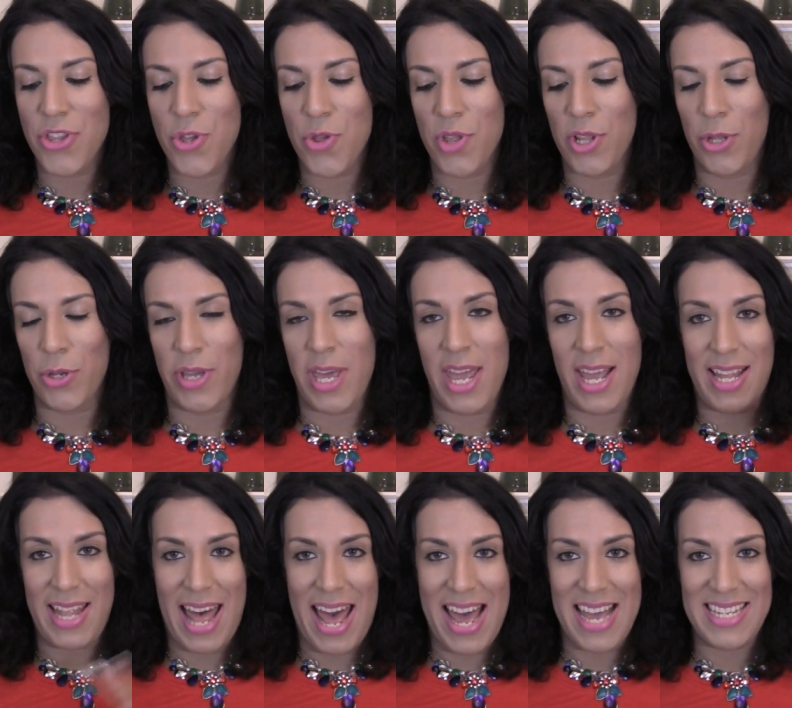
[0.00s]
Through the Looking
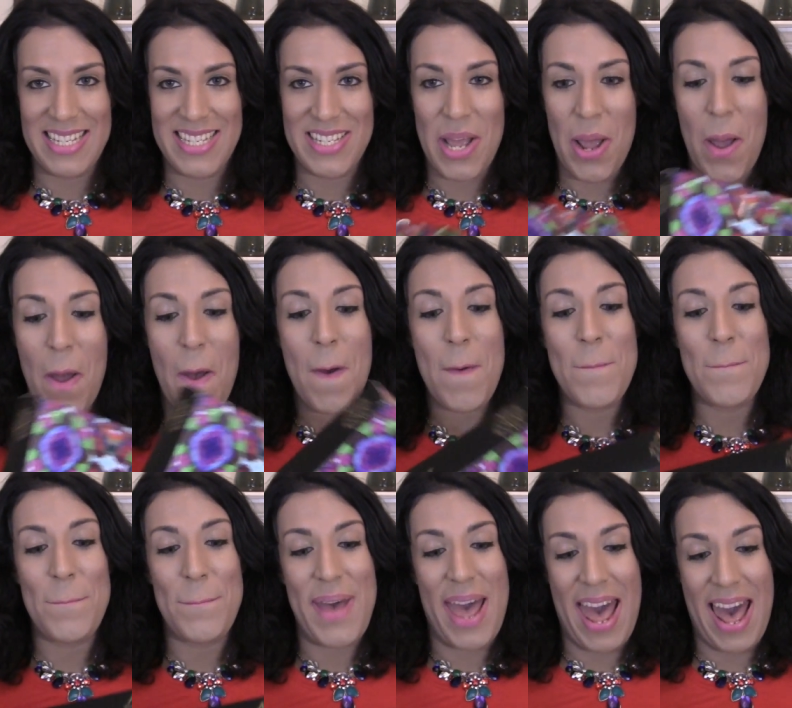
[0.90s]
Glass
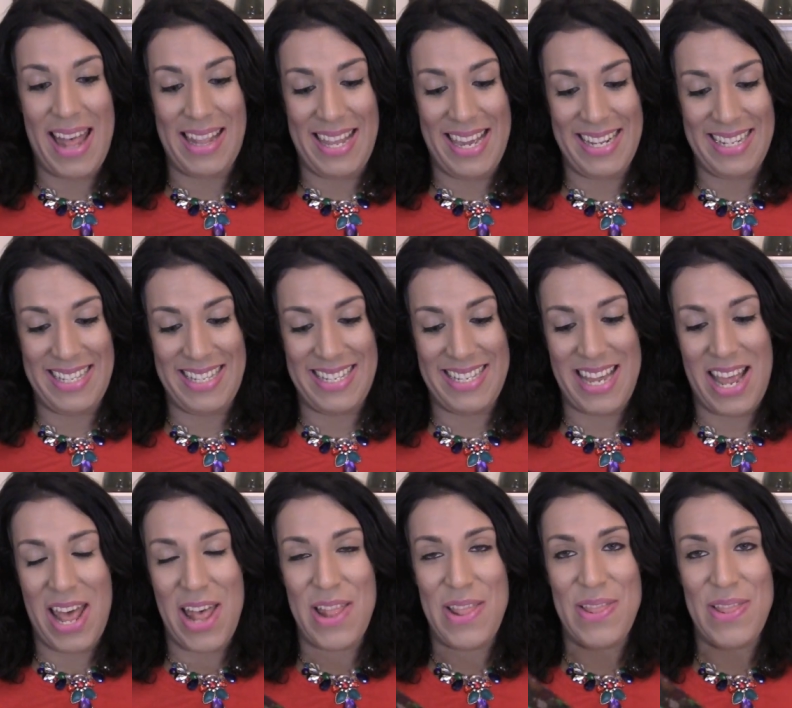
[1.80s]
palette.